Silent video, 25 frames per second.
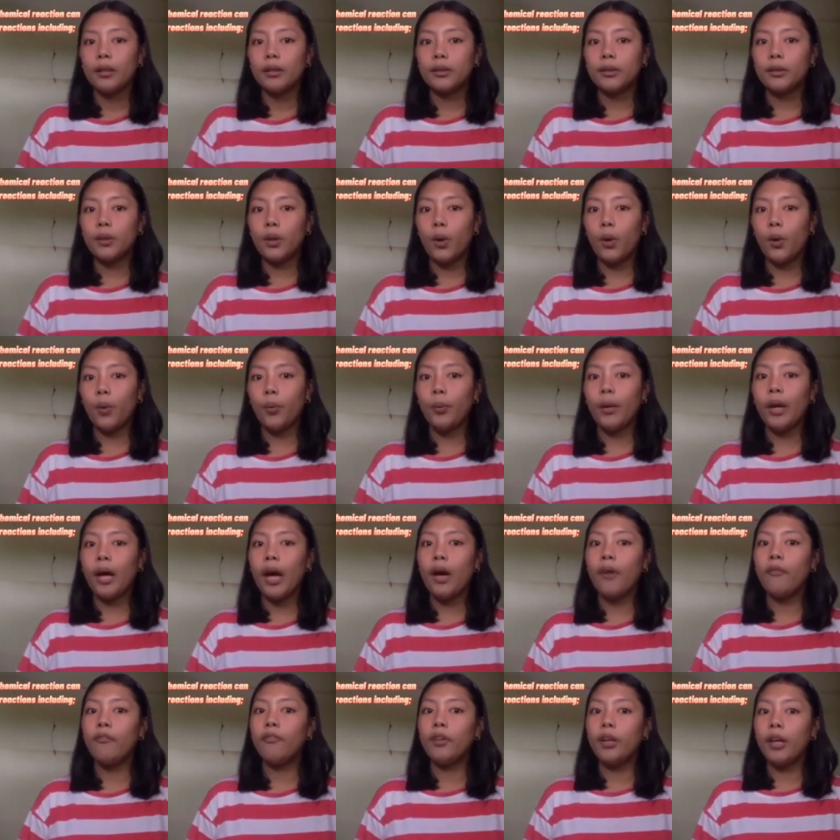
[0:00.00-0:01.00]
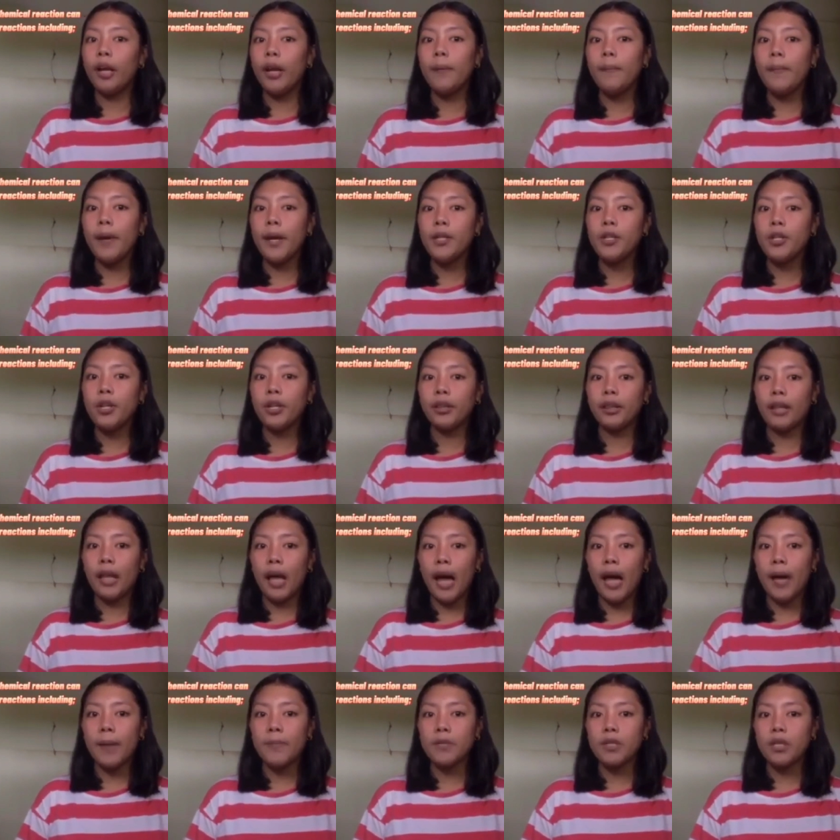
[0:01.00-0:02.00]
So we have three major
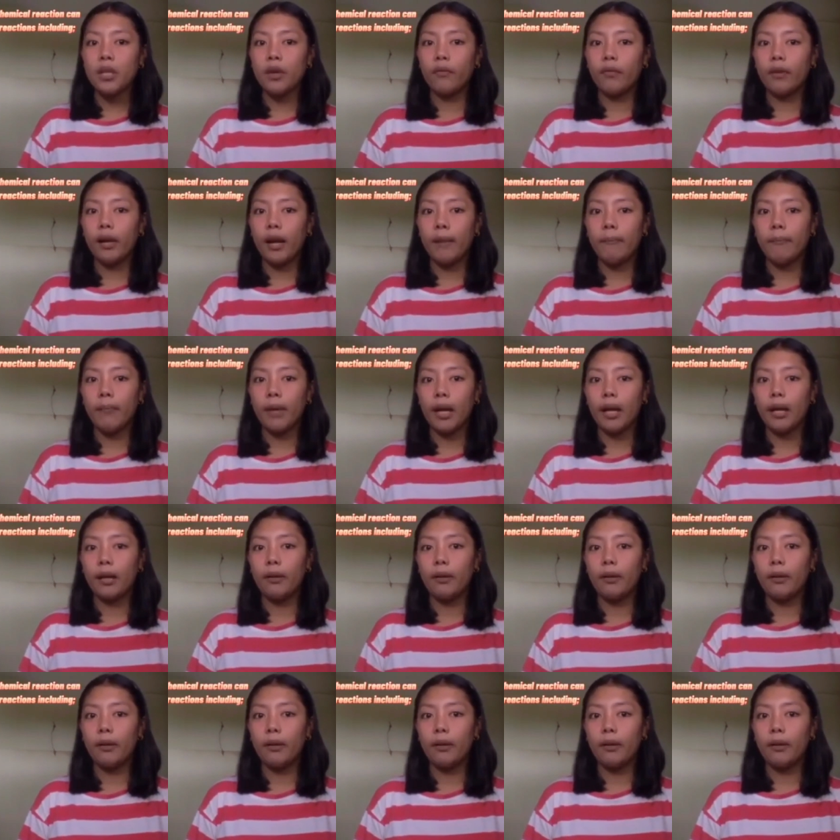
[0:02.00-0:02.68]
types of chemical